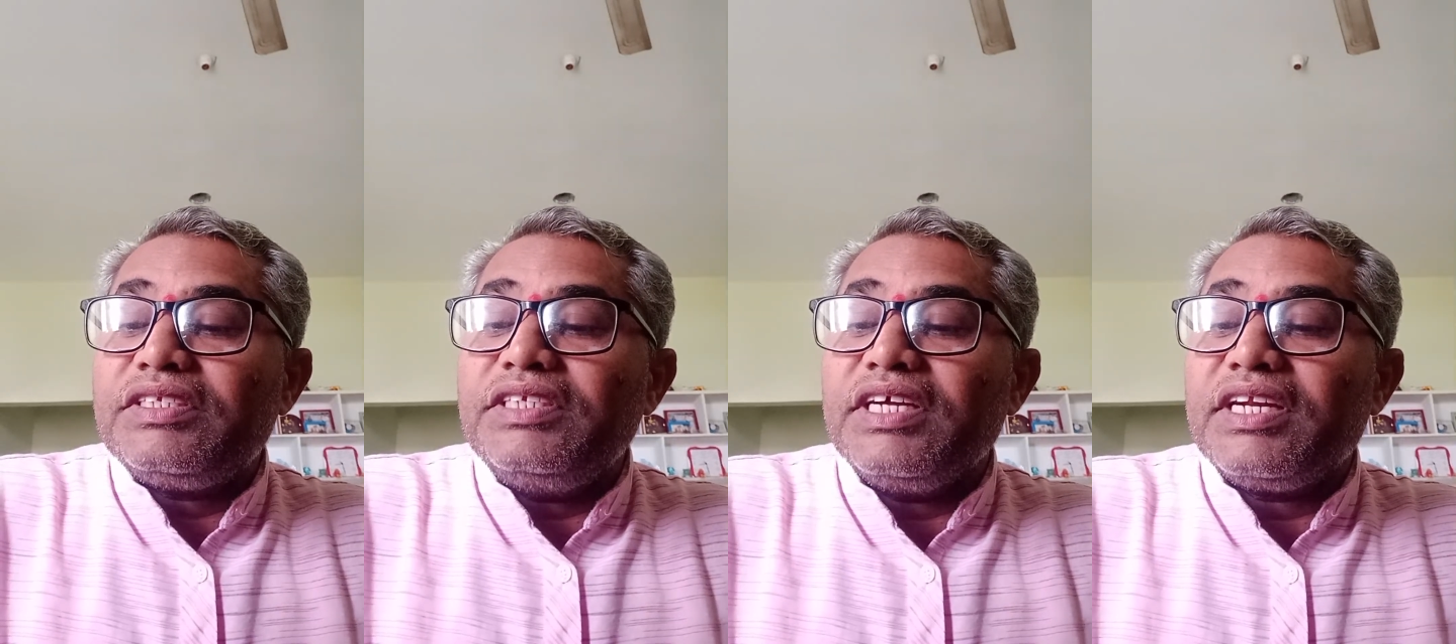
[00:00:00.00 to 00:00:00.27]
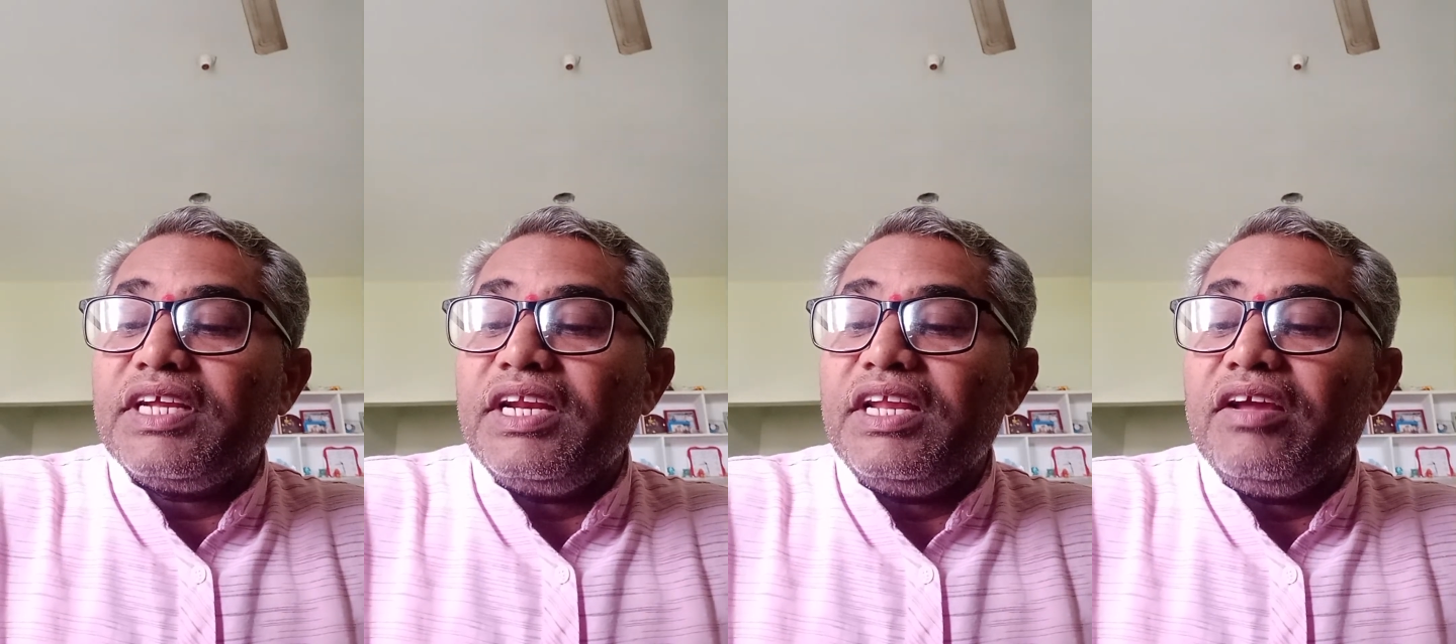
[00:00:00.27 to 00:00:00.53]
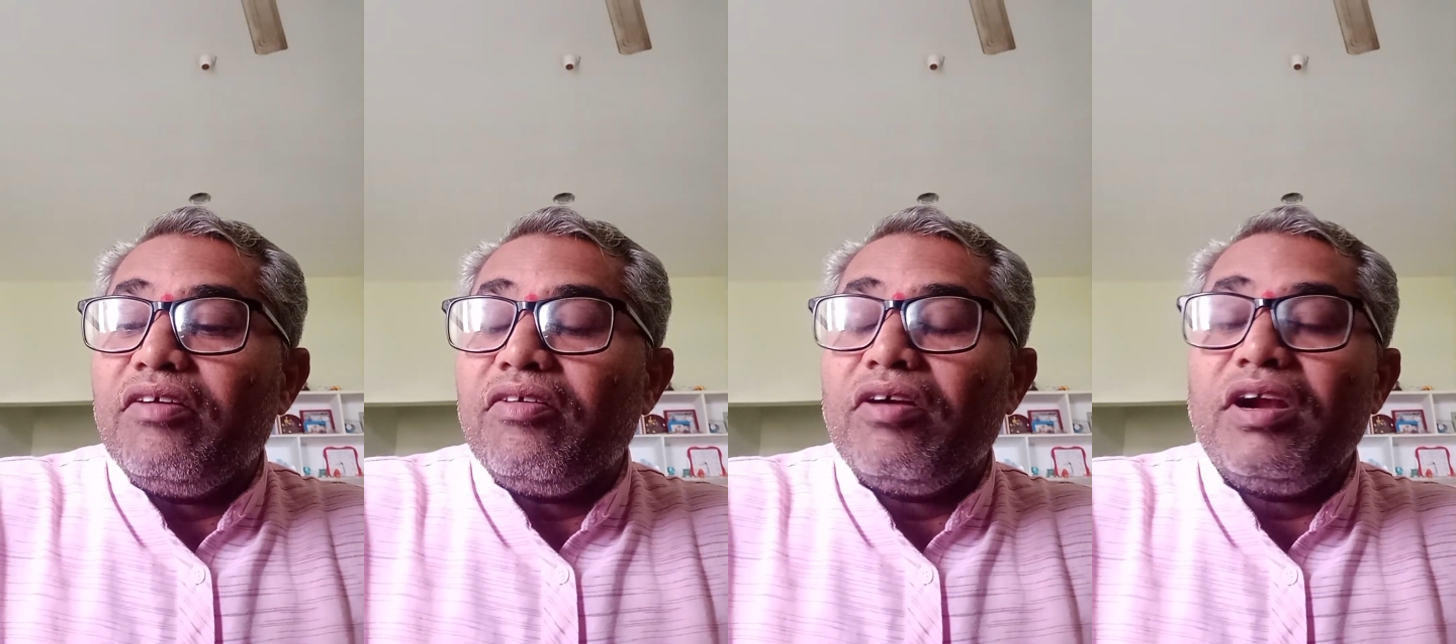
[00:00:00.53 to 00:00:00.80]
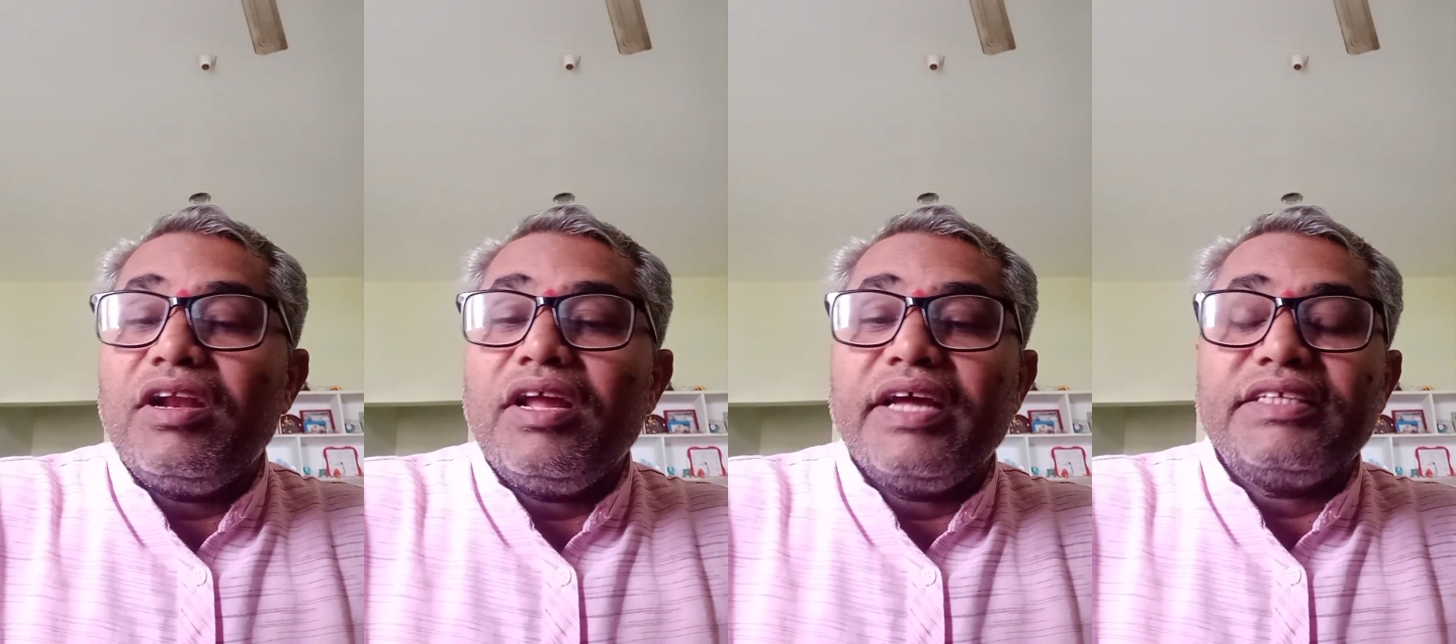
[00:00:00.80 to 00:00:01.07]
generally
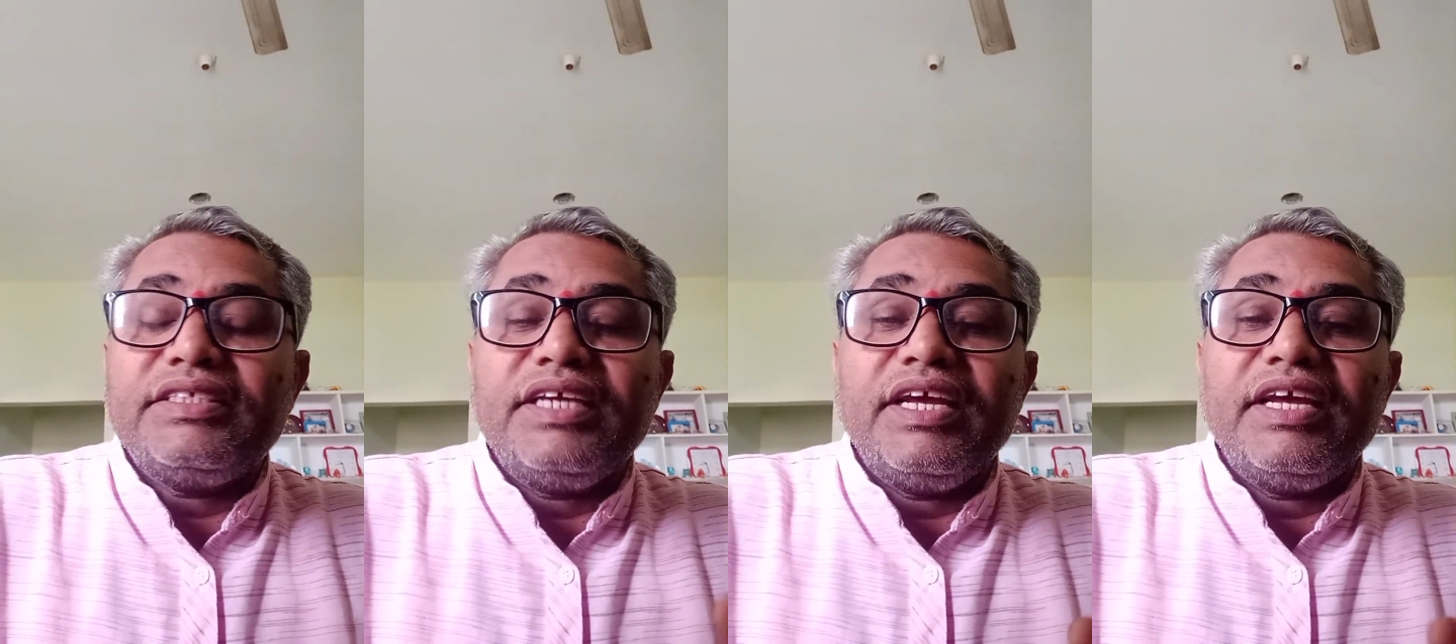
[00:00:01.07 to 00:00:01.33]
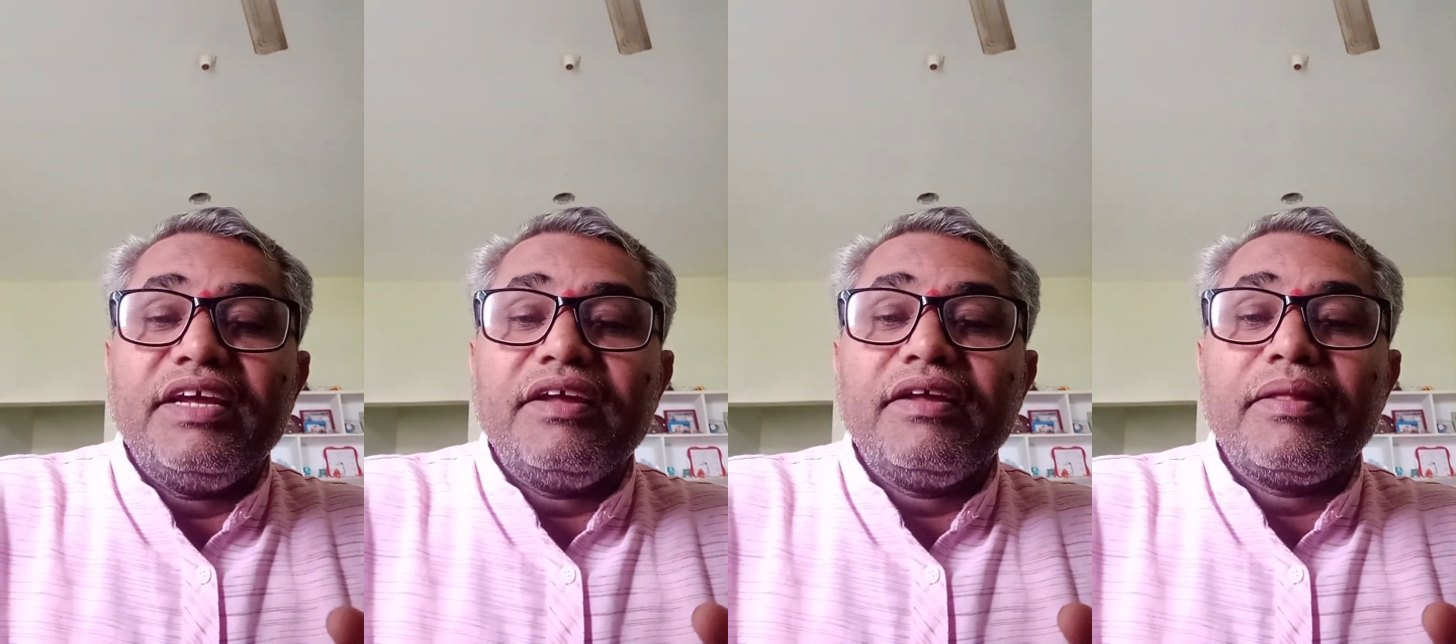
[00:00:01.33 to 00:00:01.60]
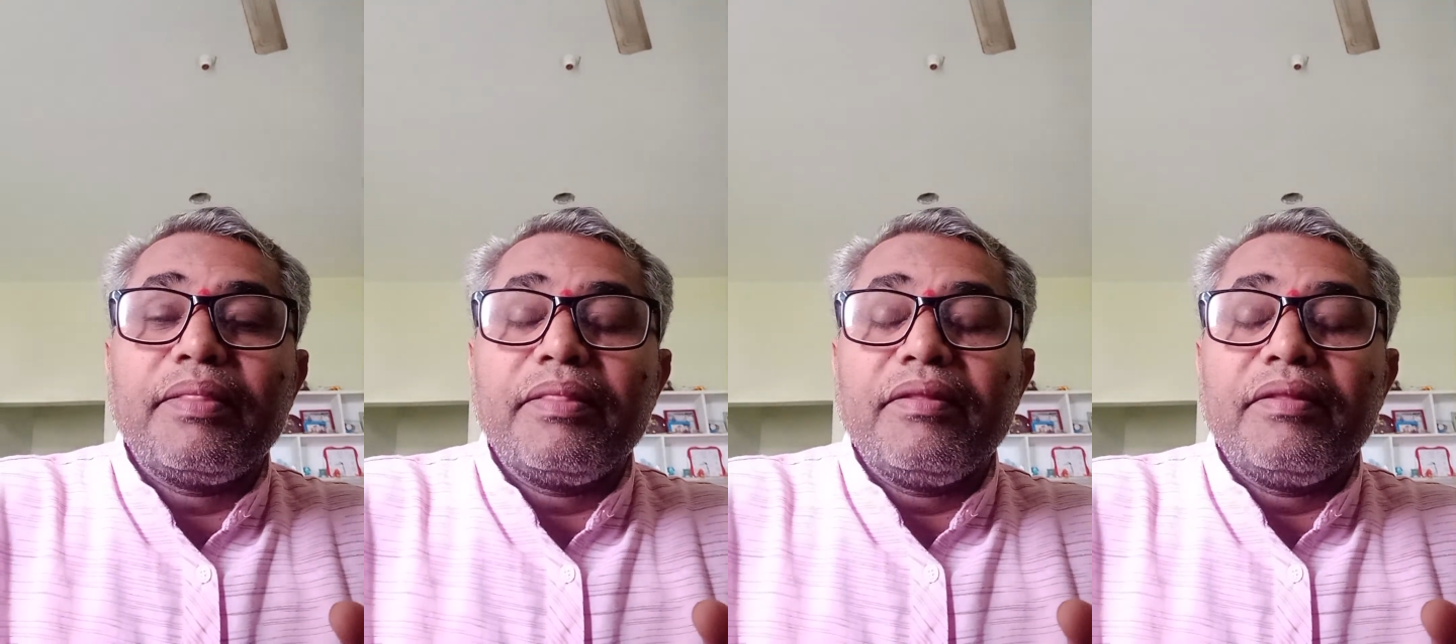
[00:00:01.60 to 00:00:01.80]
called as a